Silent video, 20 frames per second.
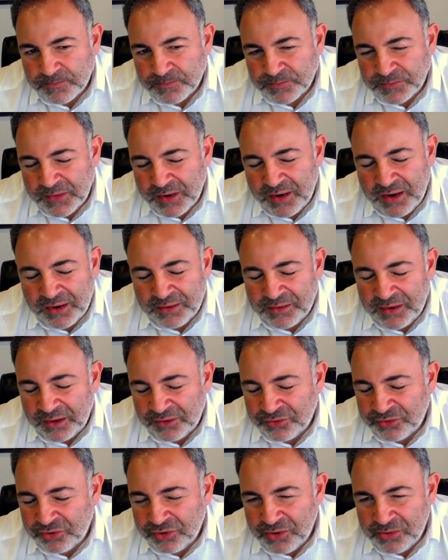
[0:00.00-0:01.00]
God,
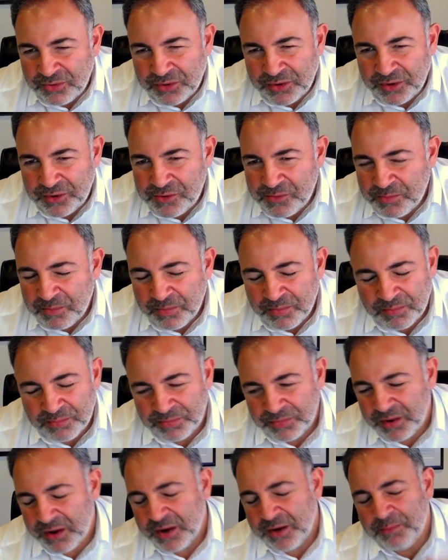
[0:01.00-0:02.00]
that's so good.
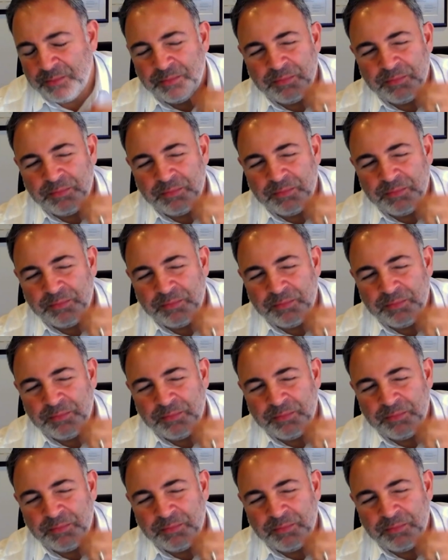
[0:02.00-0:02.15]
Damn.